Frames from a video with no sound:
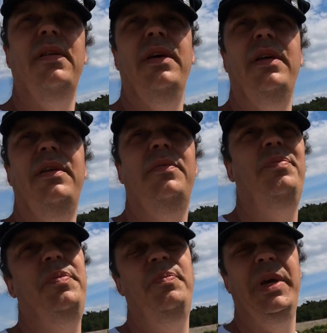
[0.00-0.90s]
uh, it
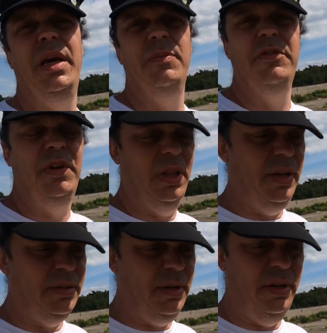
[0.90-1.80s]
became to
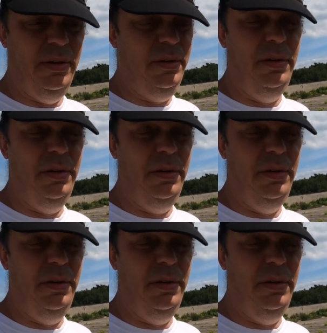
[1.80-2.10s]
realize that